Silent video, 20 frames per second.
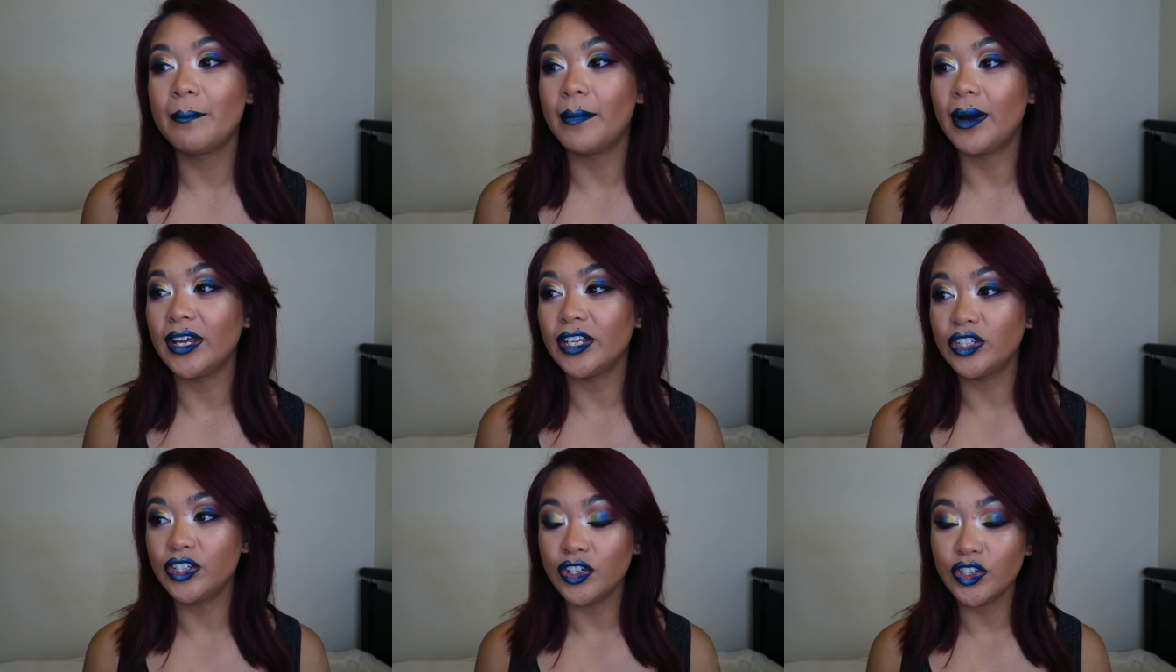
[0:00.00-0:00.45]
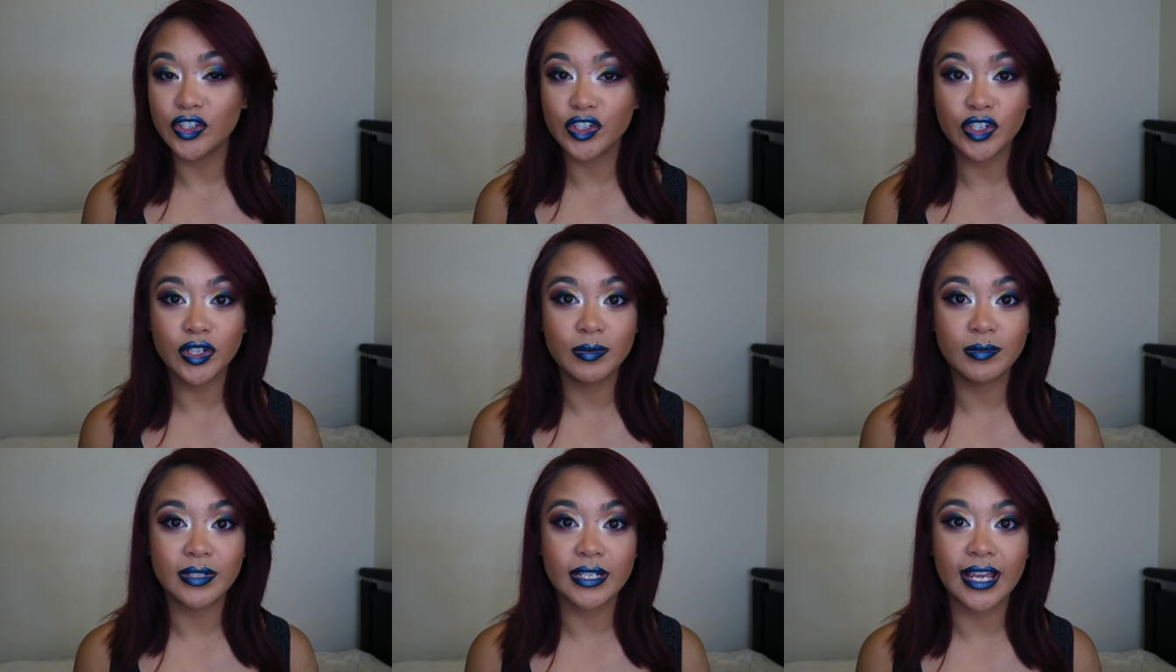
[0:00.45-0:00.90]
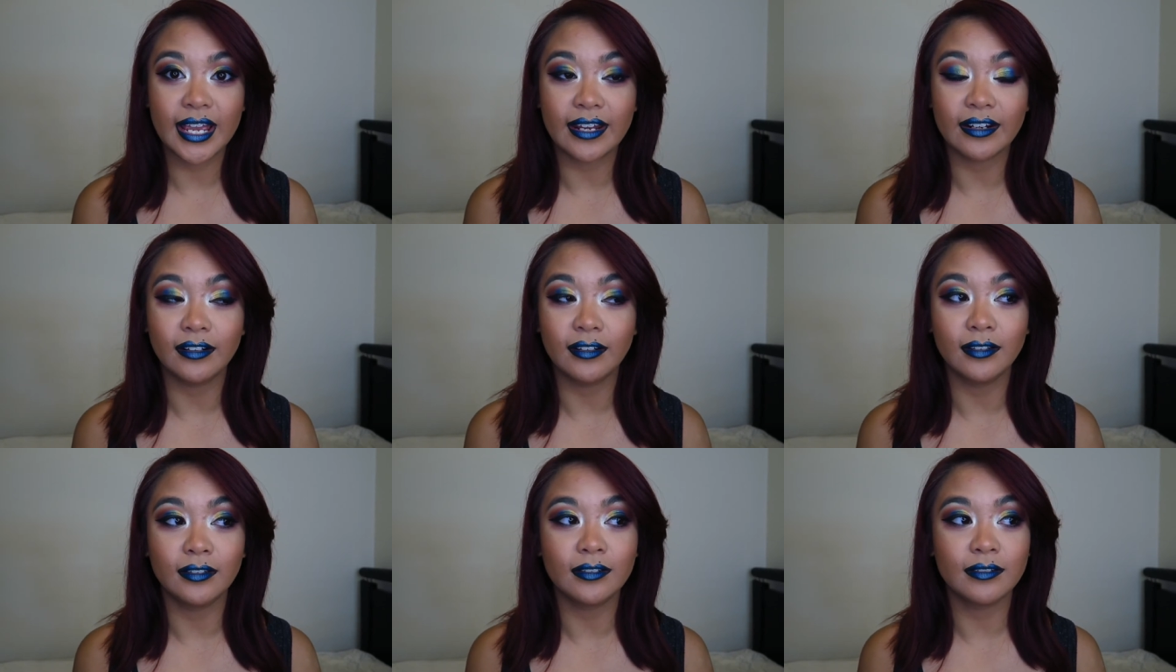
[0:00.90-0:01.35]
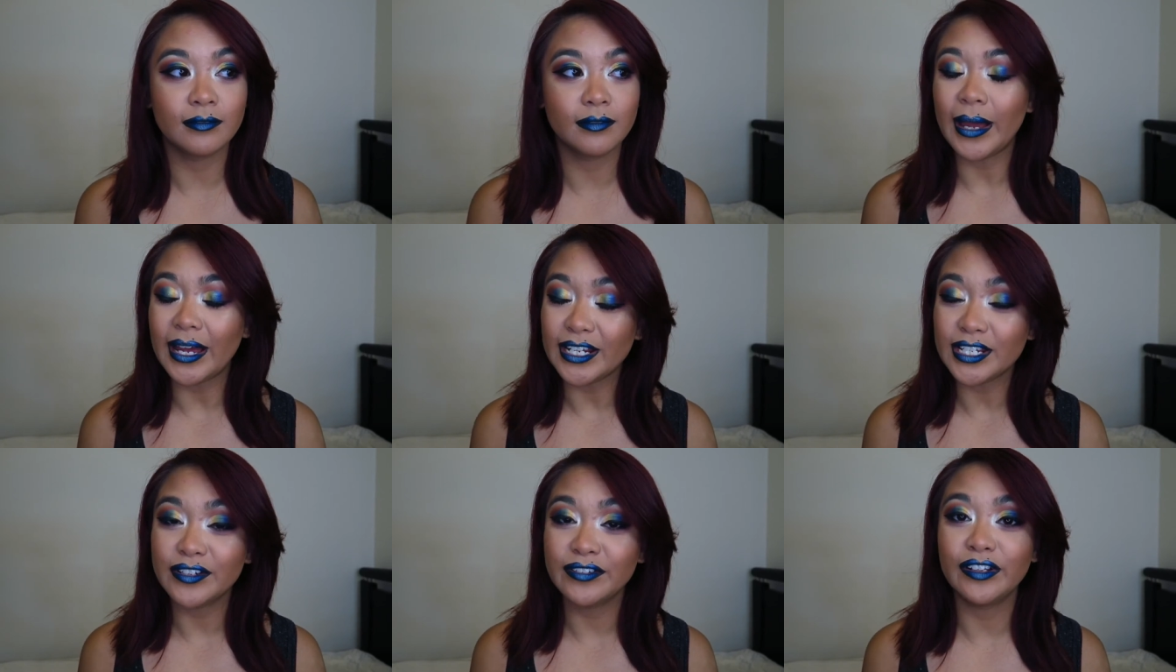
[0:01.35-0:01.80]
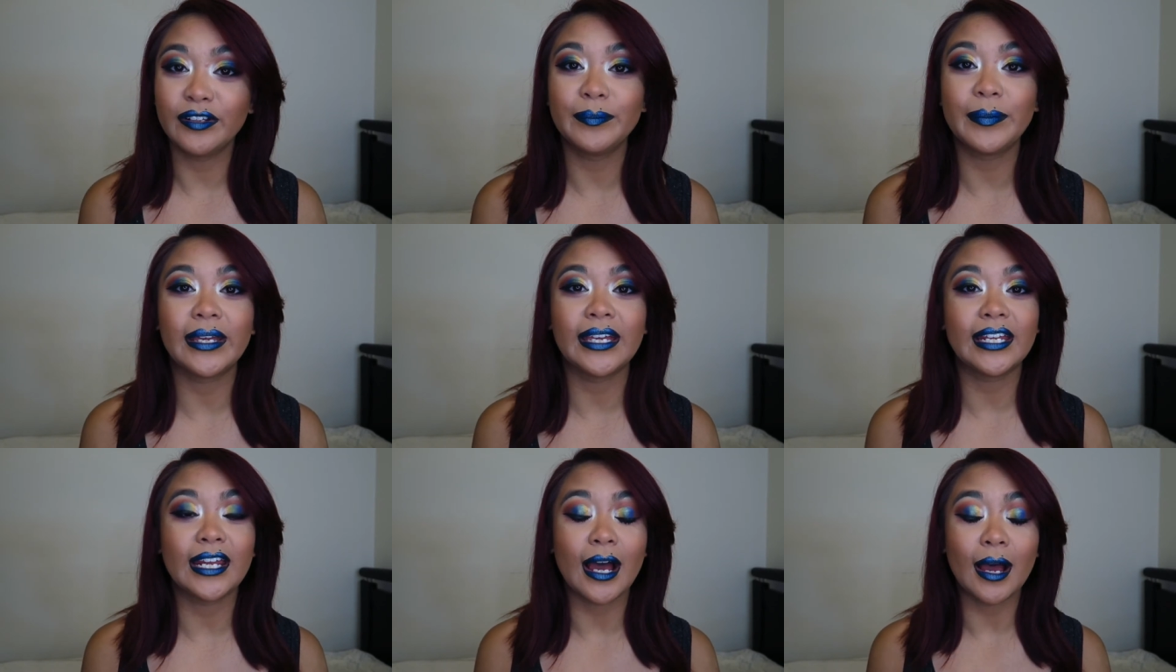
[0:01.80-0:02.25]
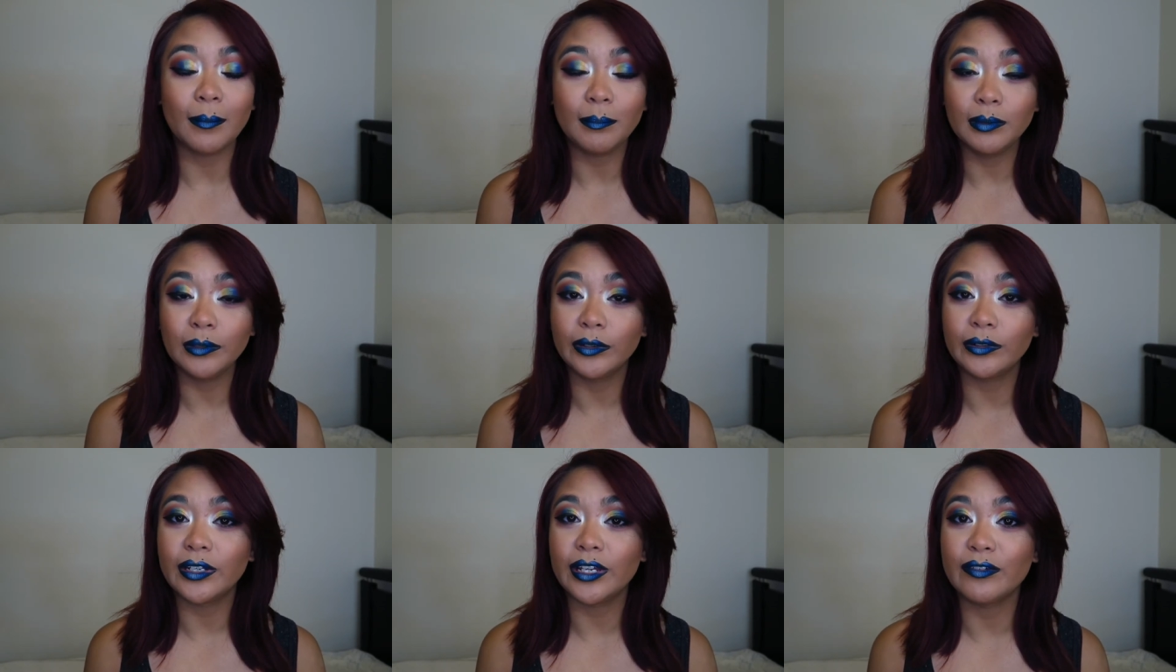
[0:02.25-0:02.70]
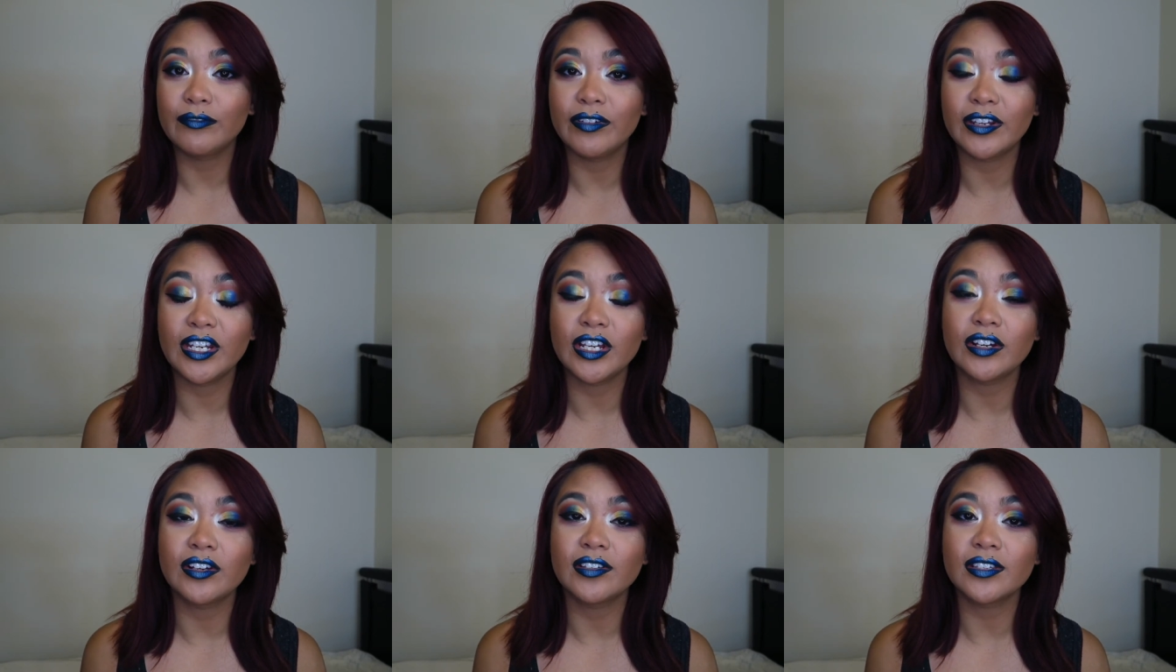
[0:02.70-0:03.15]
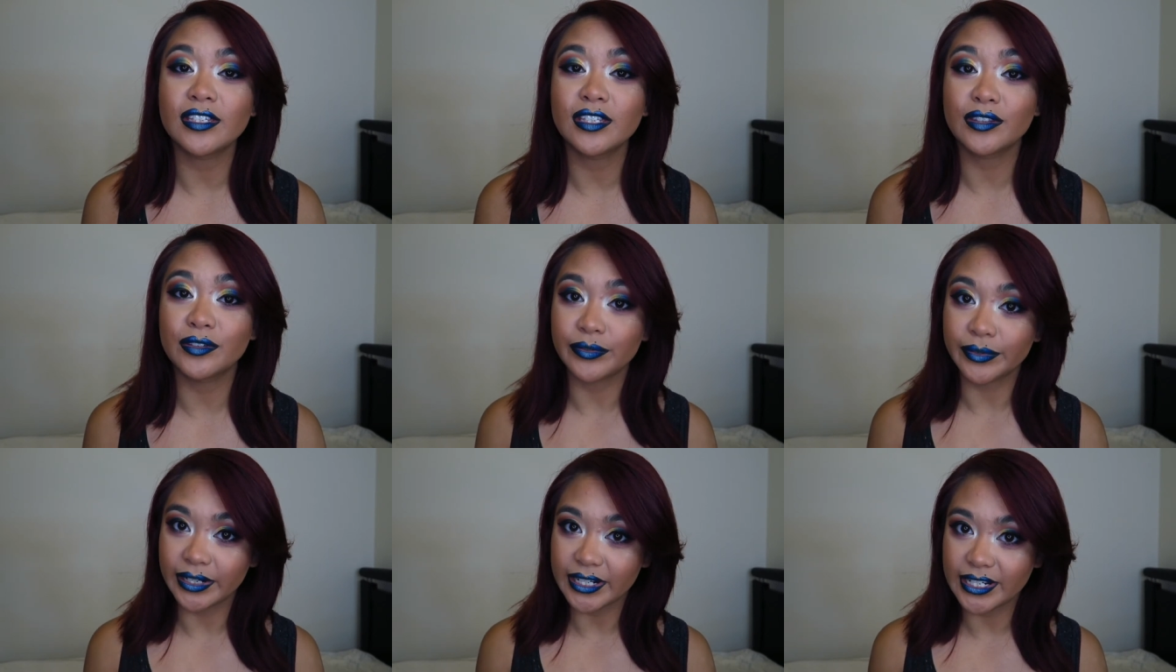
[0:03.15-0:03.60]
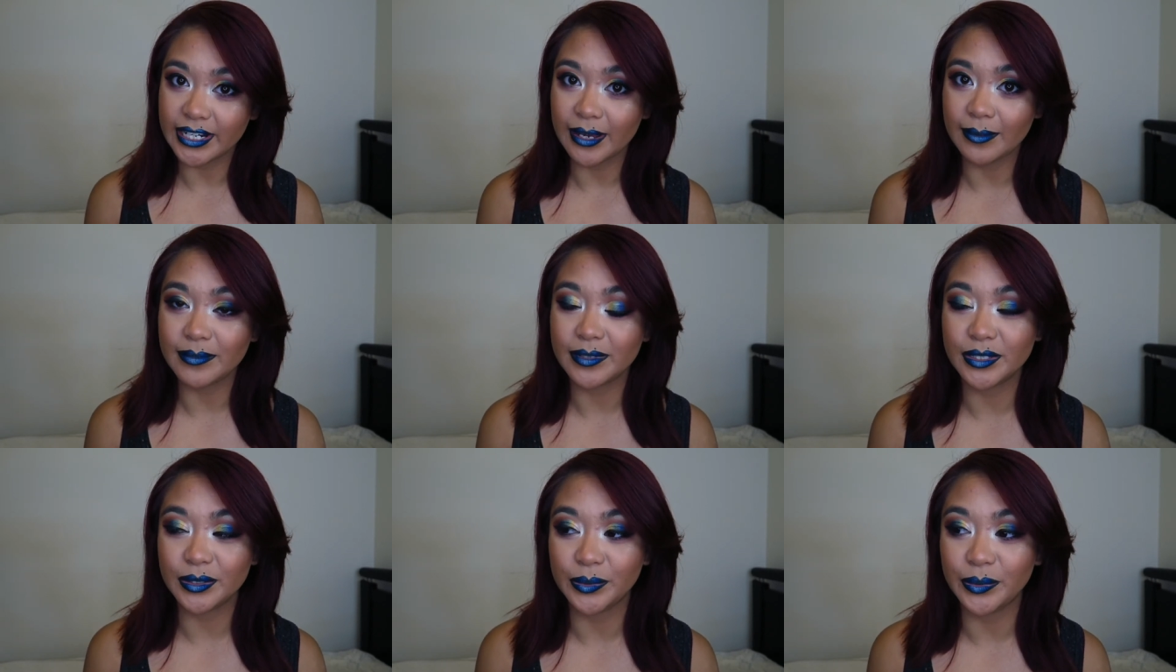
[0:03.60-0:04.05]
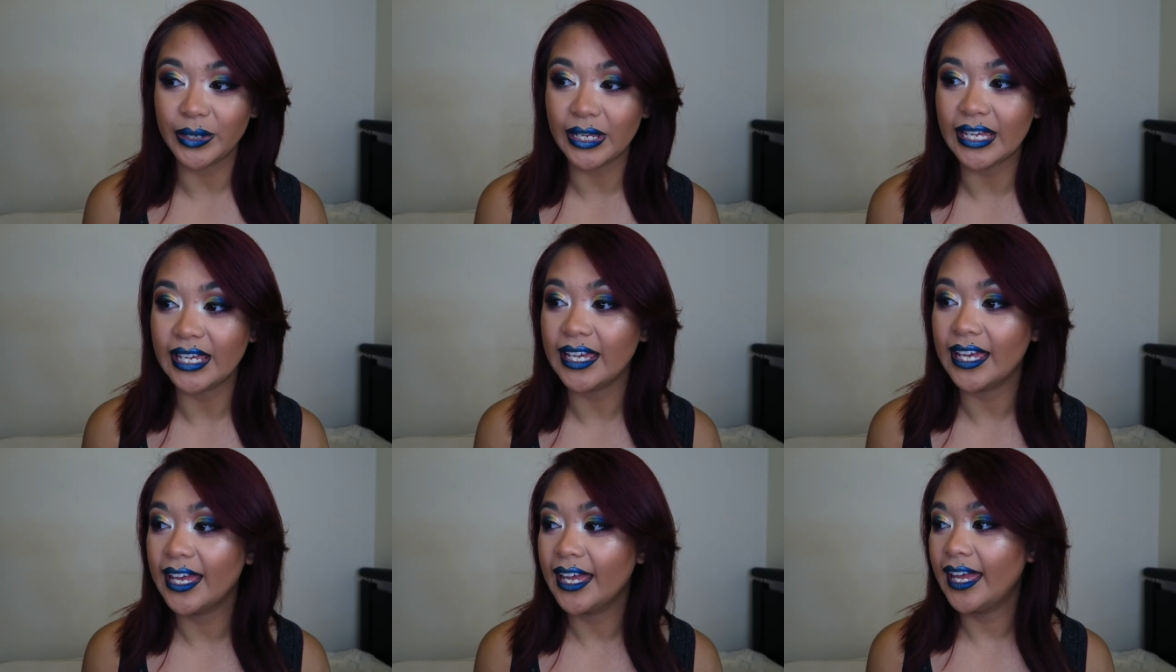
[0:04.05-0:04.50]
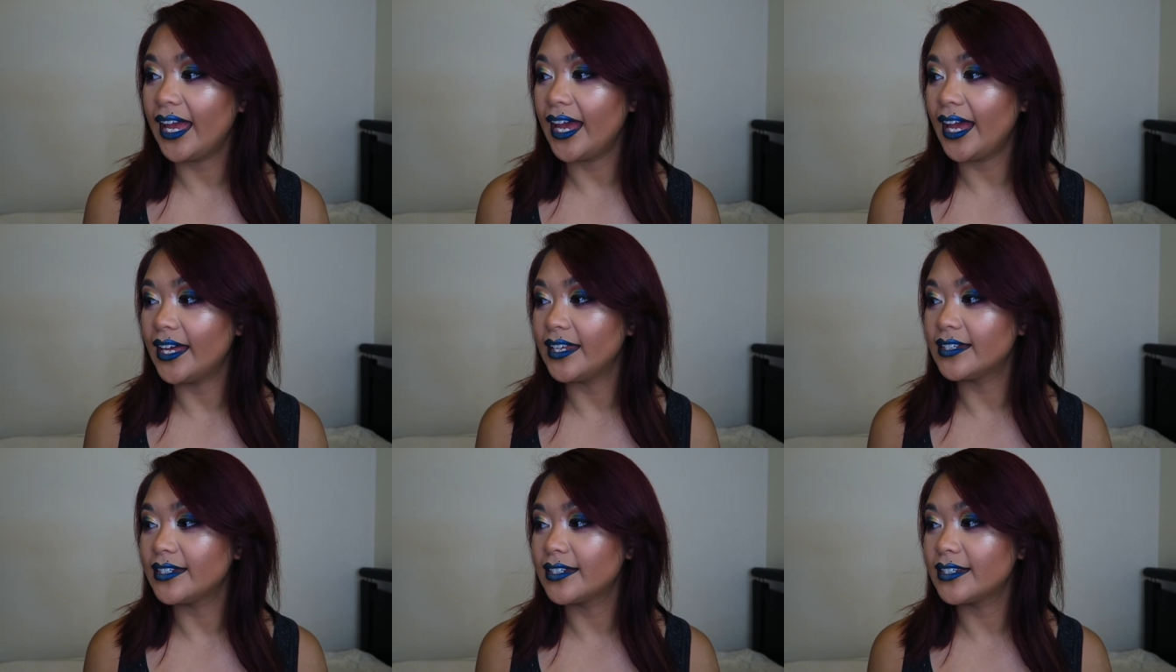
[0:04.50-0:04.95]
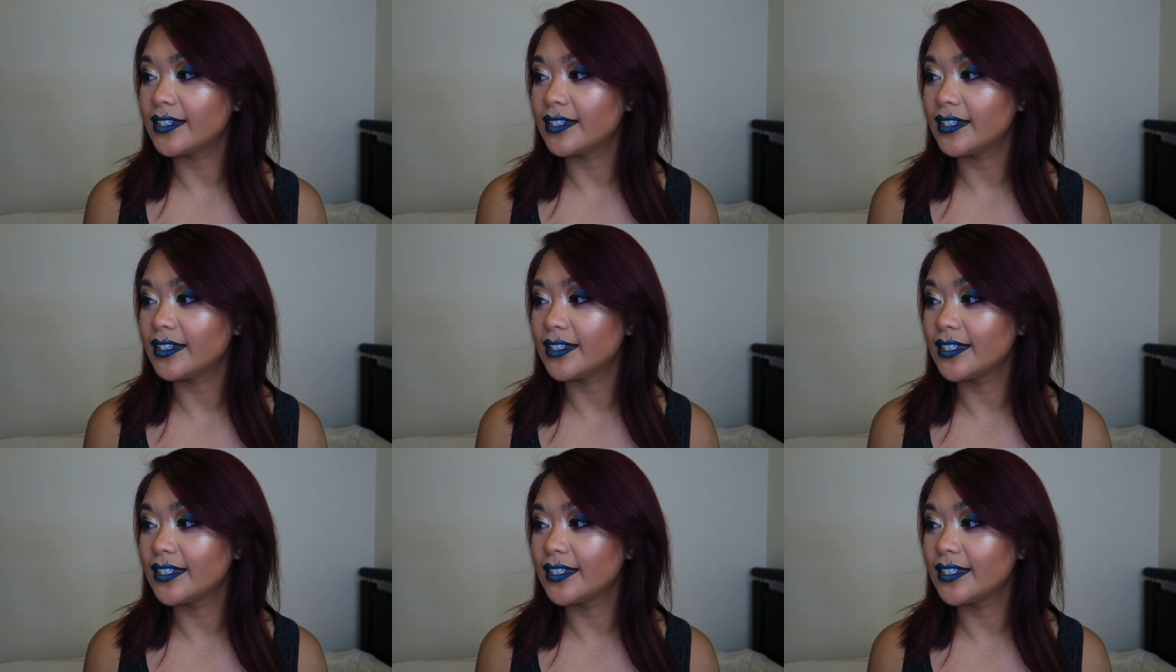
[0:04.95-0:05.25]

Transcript: my YouTube channel, batch filming and uploading videos three times a week and